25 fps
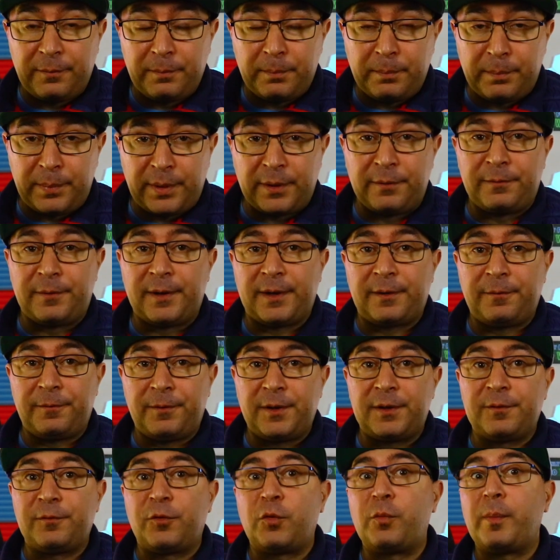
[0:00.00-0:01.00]
perfect
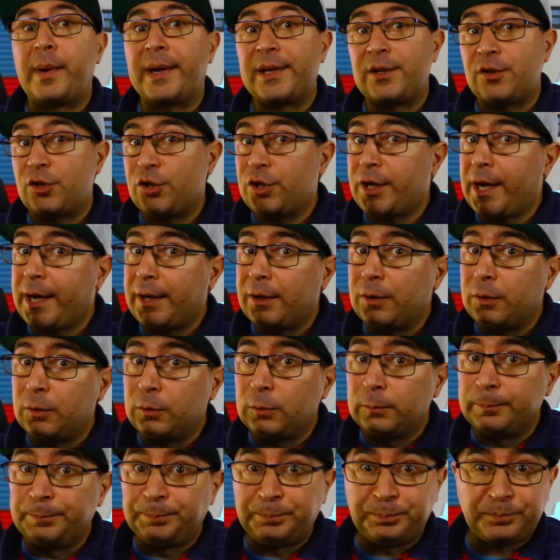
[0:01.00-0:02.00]
fit for my
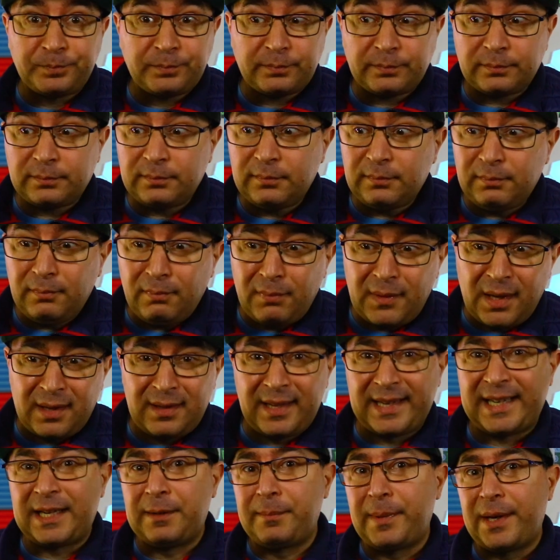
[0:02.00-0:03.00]
channel.
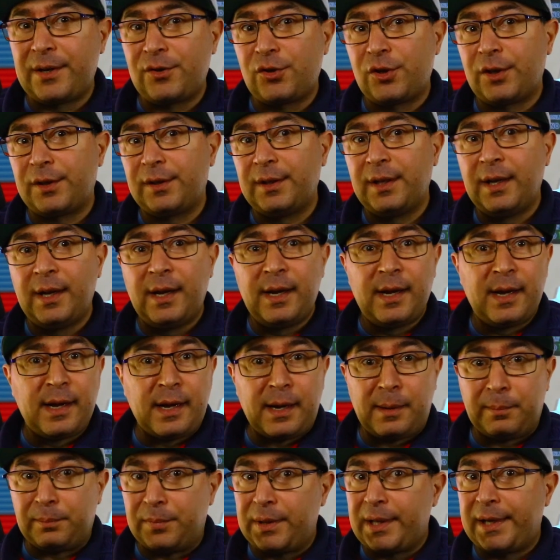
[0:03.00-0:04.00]
Like I mentioned,
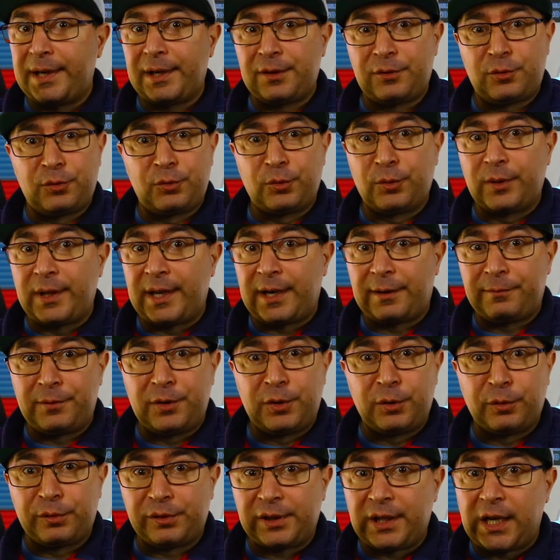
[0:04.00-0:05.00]
I'm planning to do a lot of
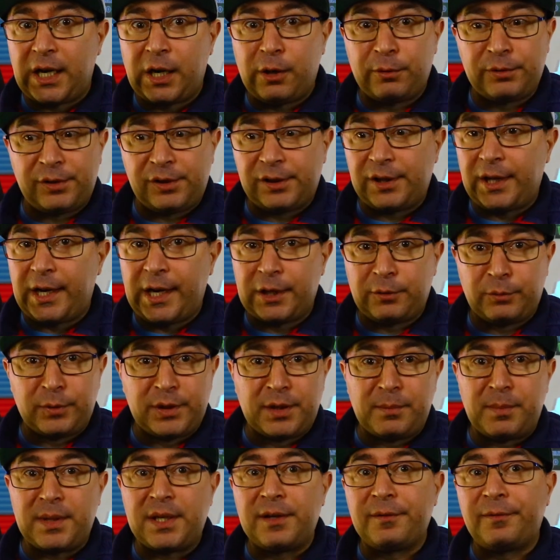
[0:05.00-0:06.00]
videos outside with
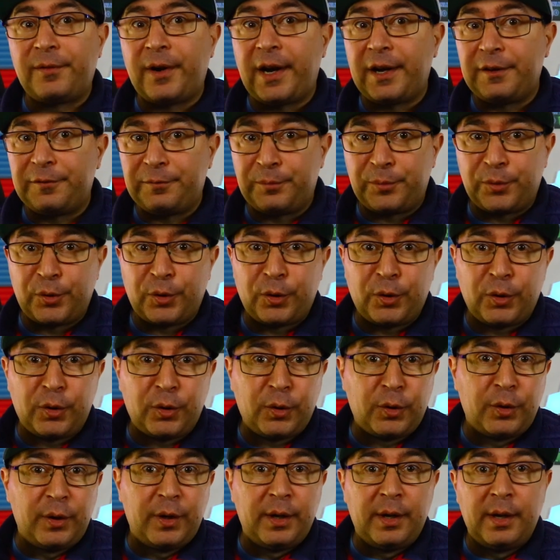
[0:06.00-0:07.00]
the Mini 5
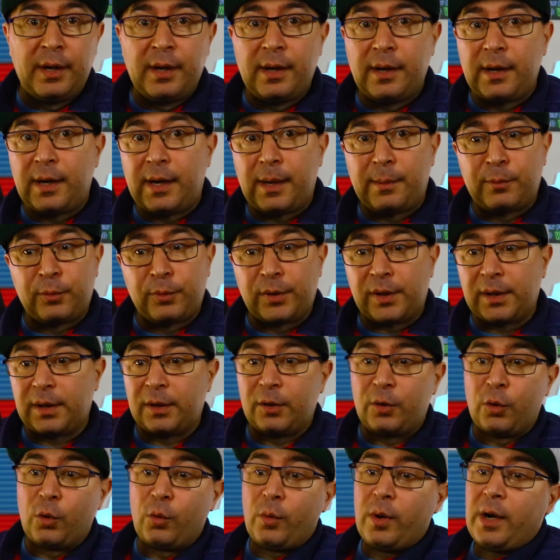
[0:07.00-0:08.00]
Pro. I'm gonna
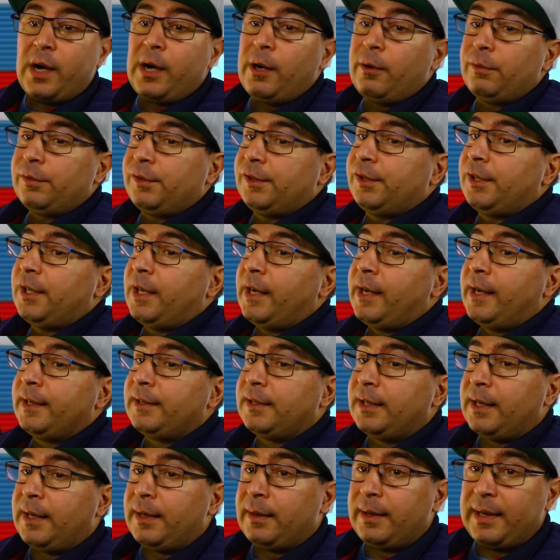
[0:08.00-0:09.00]
go outside.
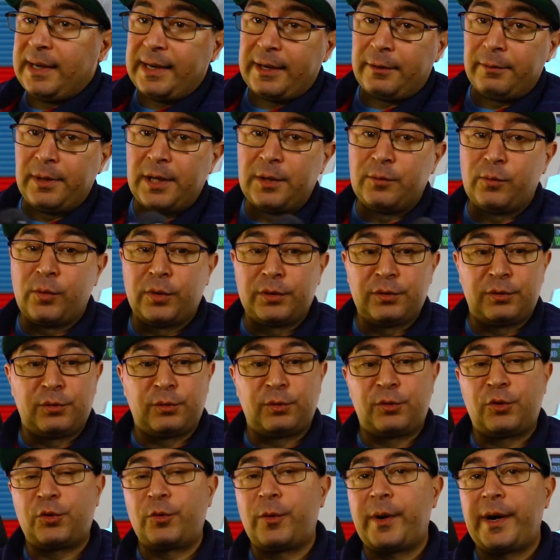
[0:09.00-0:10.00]
I really want to
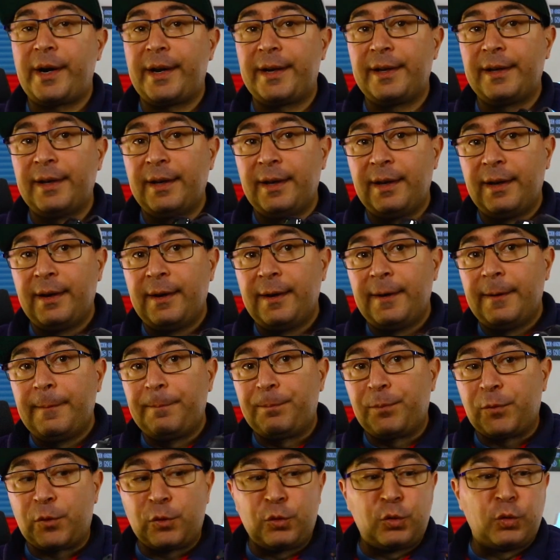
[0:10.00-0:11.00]
try
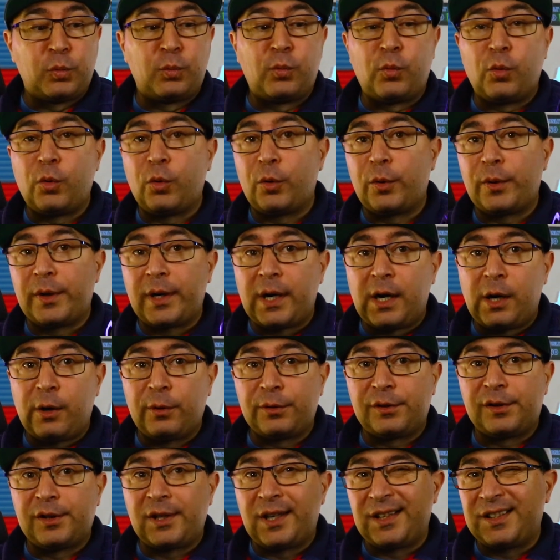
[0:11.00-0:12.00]
to do more
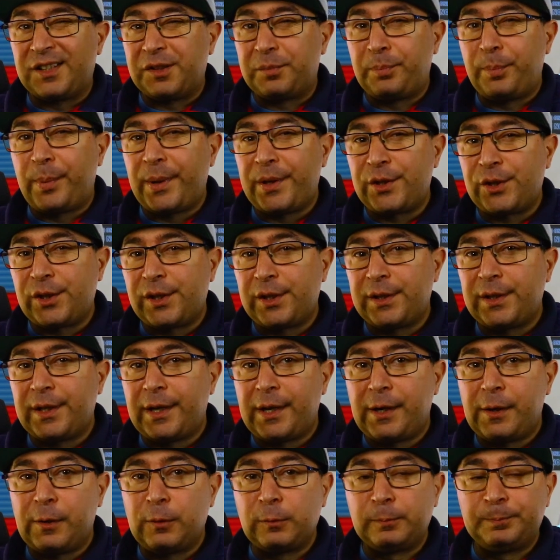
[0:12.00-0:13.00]
outside, especially
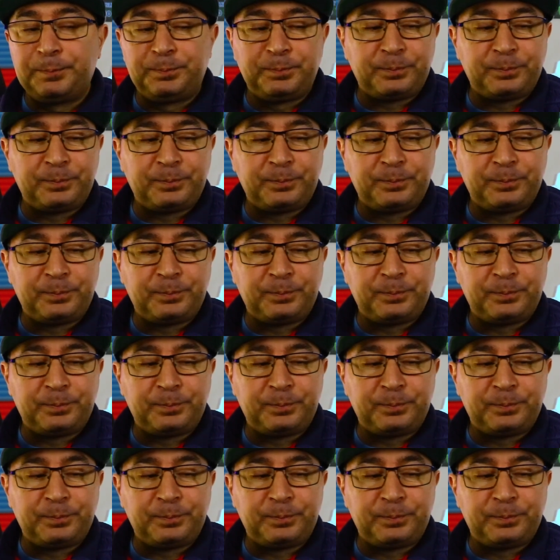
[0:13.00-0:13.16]
now